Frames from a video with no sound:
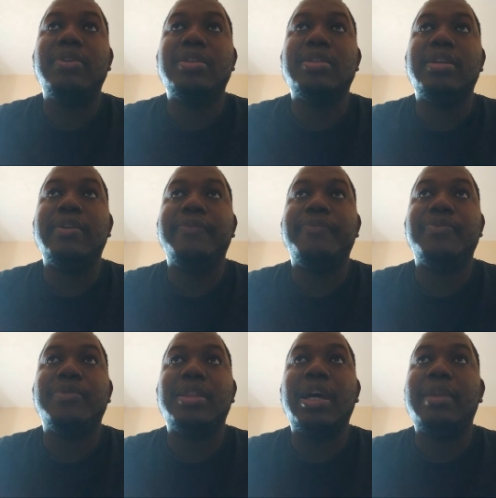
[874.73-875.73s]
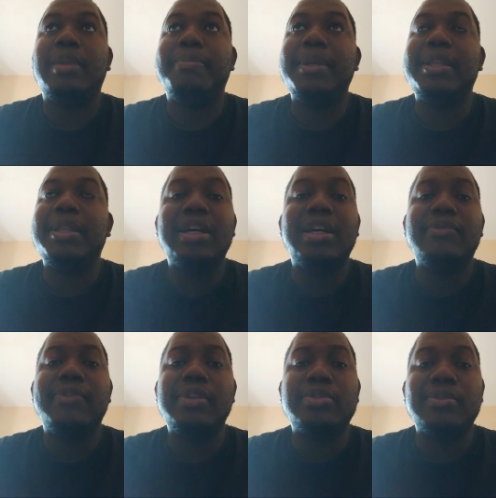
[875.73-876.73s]
say that better than for
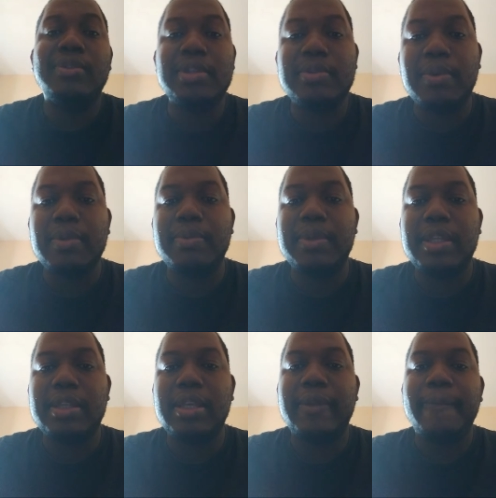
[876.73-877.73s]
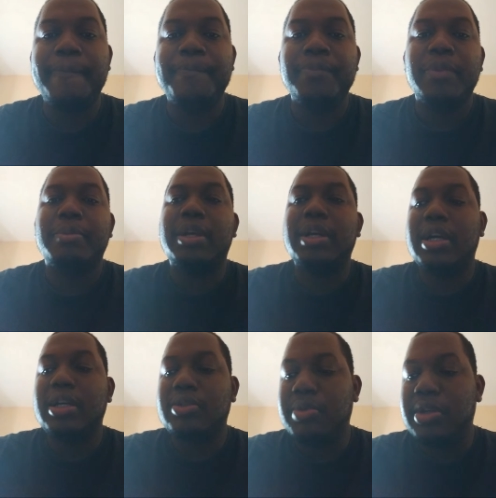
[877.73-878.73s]
just this 1 week thing, because
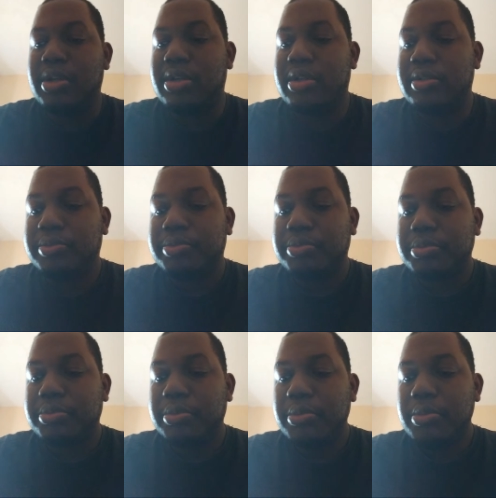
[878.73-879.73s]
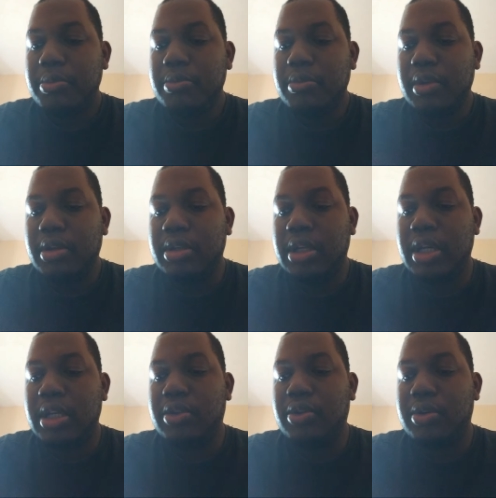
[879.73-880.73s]
we're the
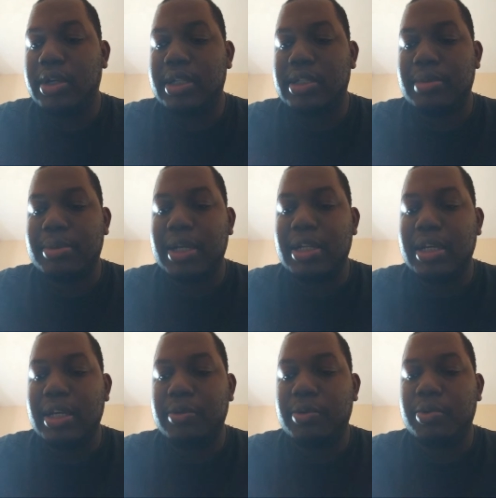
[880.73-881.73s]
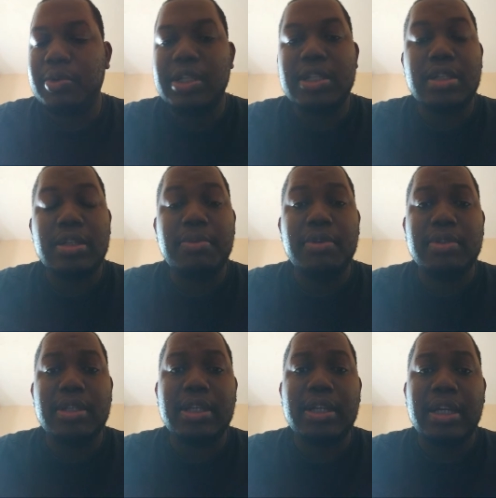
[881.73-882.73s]
editorials them online who listen to
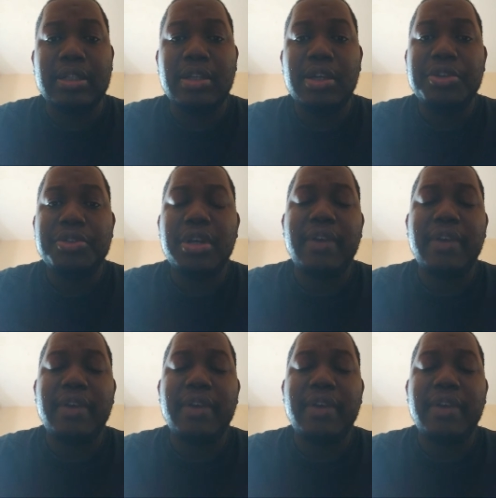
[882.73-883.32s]
music and try to